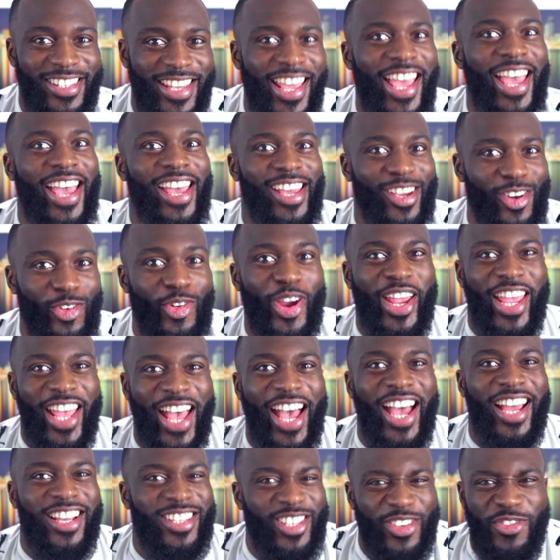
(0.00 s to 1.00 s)
Yeah, great
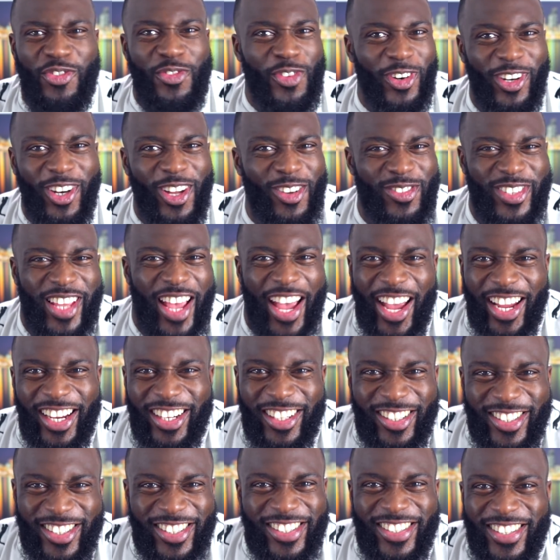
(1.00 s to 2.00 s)
hacks. Everyone loves
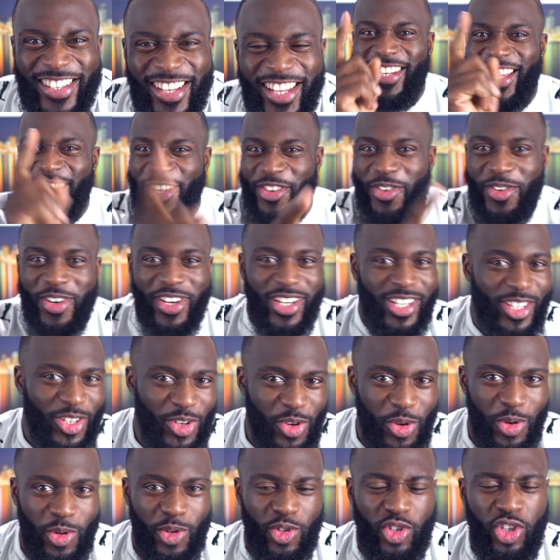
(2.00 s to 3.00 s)
hacks that you can
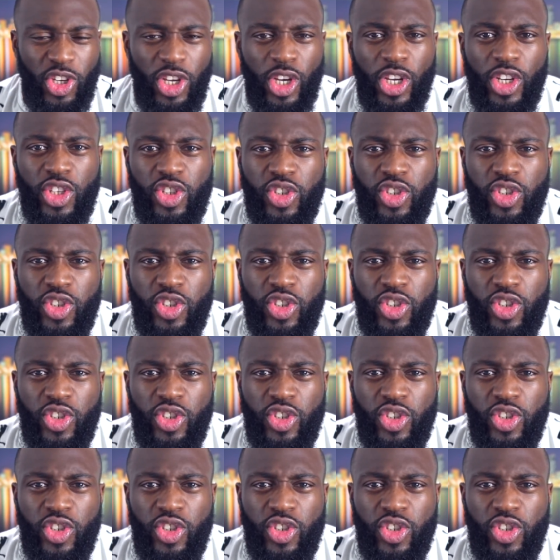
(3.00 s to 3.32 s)
use